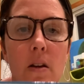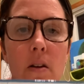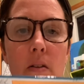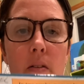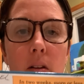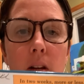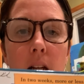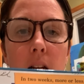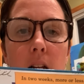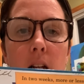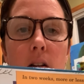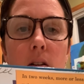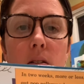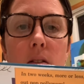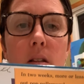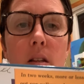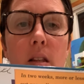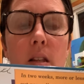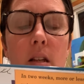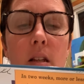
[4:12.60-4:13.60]
Right here,
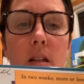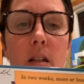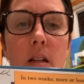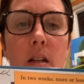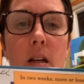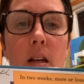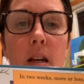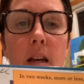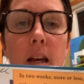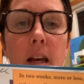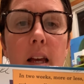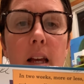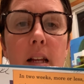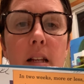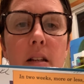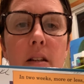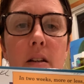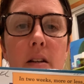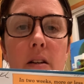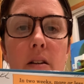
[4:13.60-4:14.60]
see that?
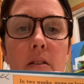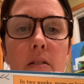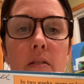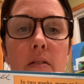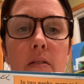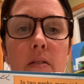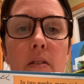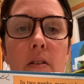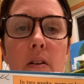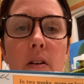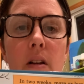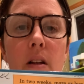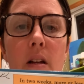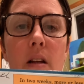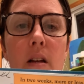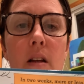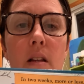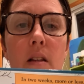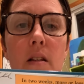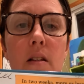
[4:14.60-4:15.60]
Kind of
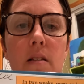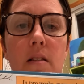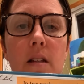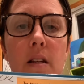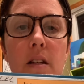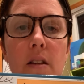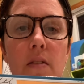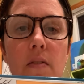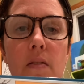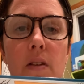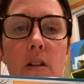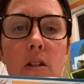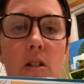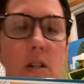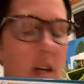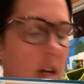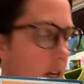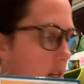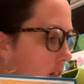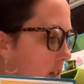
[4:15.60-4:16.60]
looks like a fish
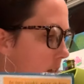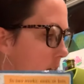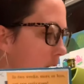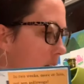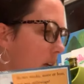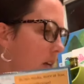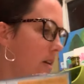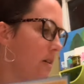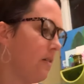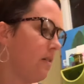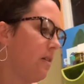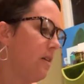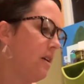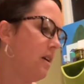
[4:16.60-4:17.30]
that has a tail.